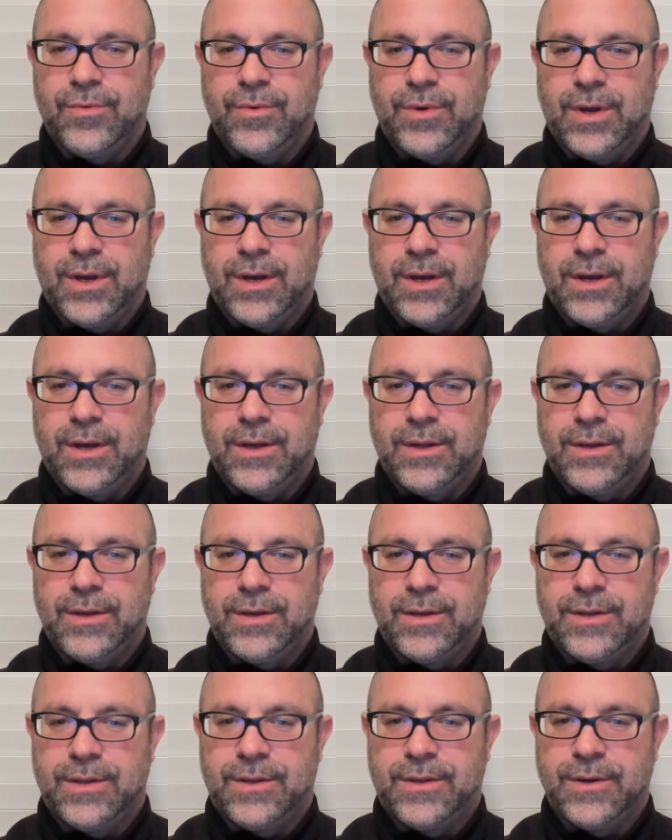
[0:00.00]

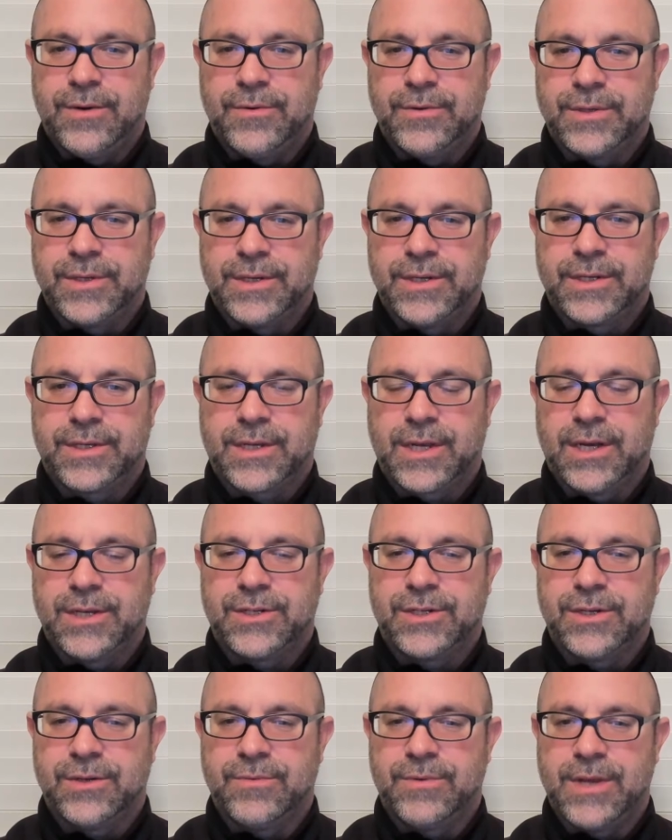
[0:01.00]
there was a
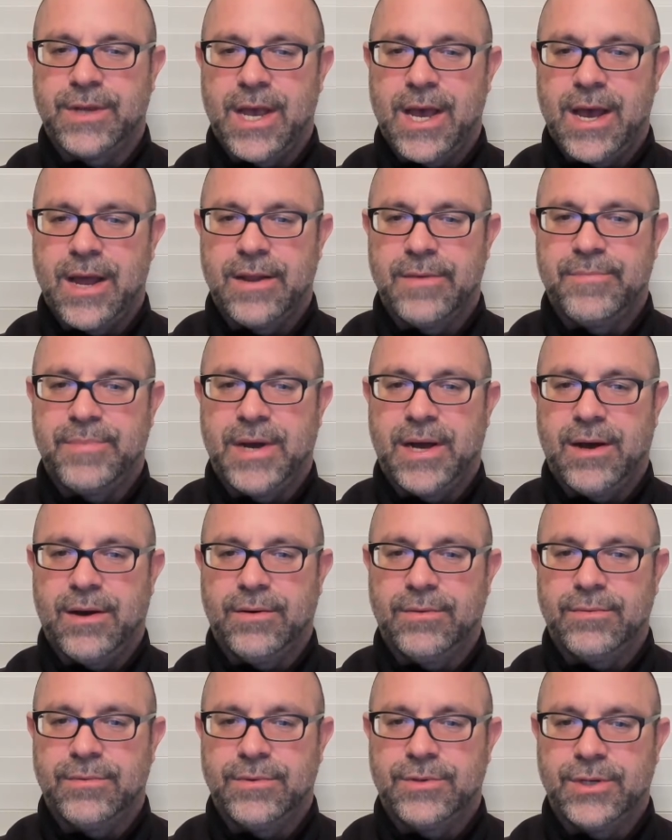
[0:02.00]
discussion we had
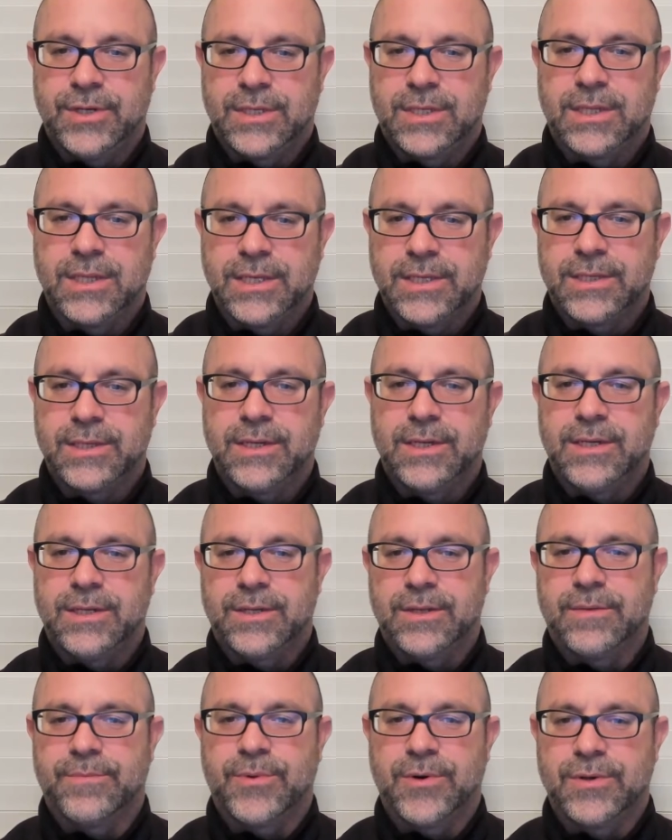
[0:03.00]
about just listening
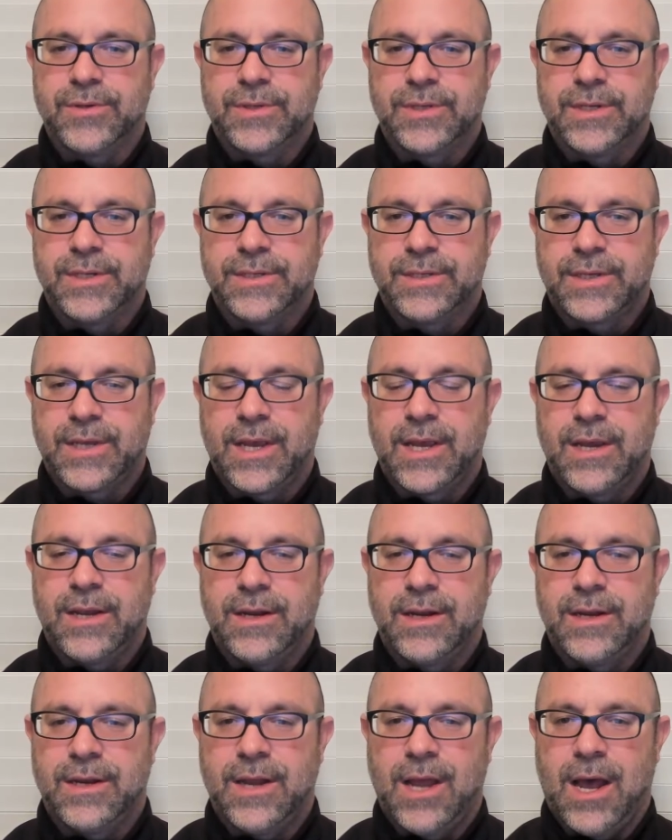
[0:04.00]
to the person is saying
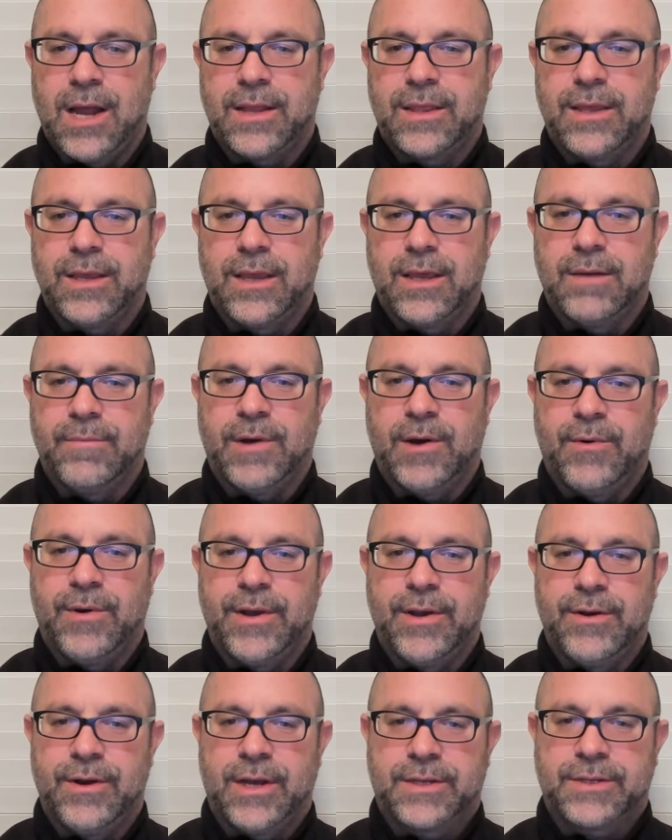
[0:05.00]
and not thinking about
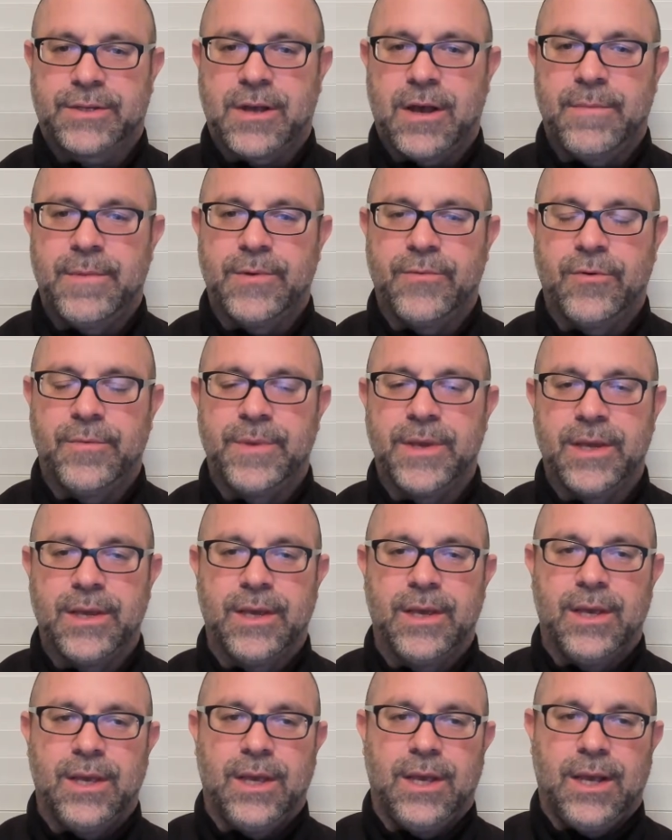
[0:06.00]
what your next comment will be.
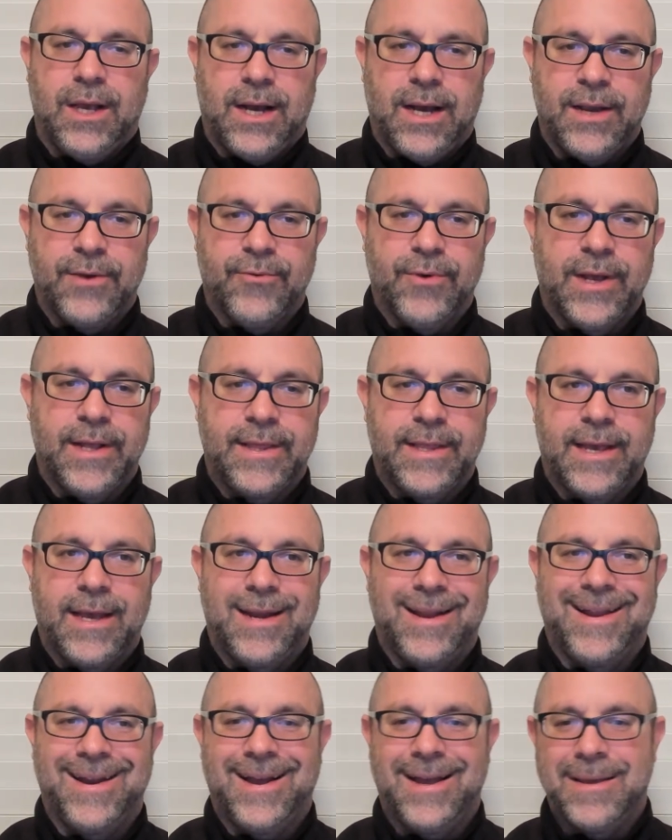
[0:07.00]
I read
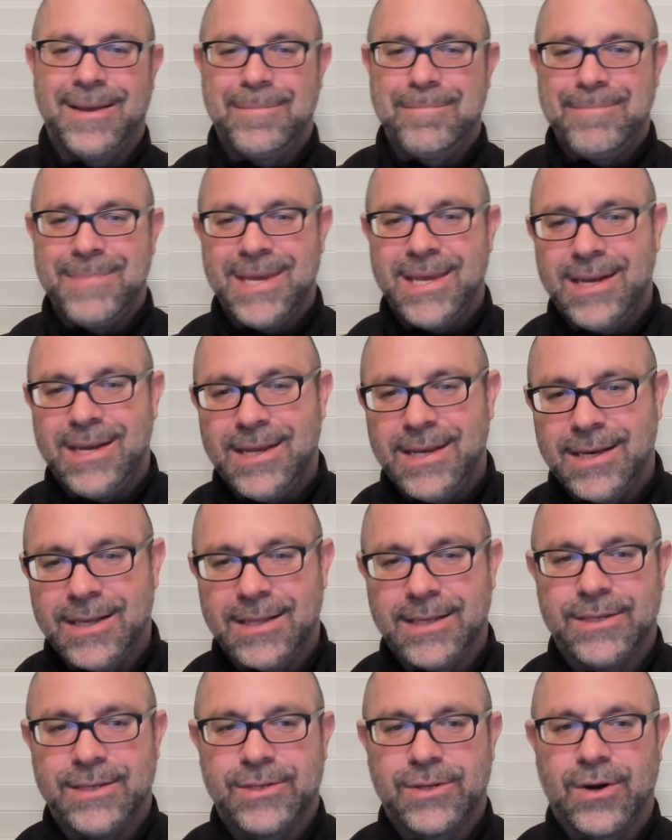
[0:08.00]
that and I
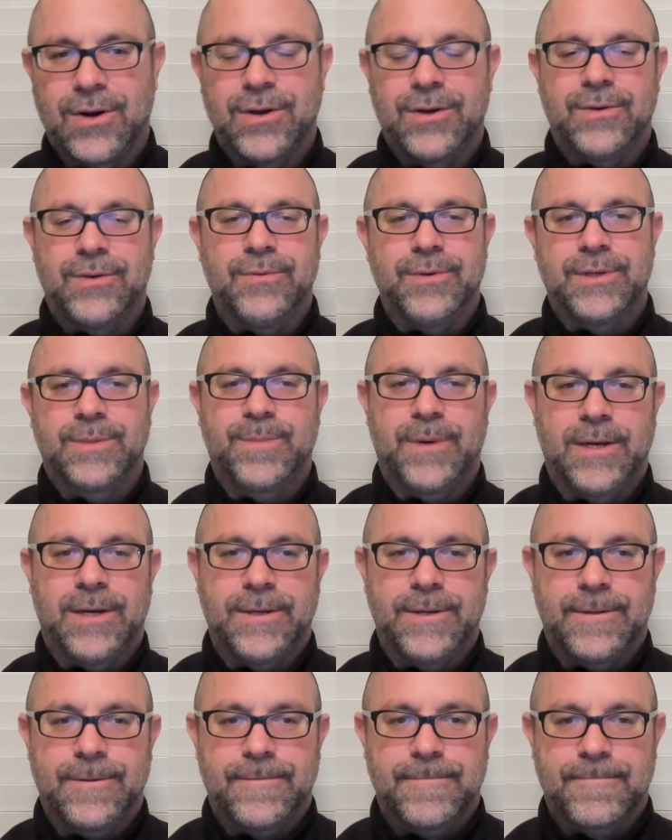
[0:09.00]
immediately started to respond.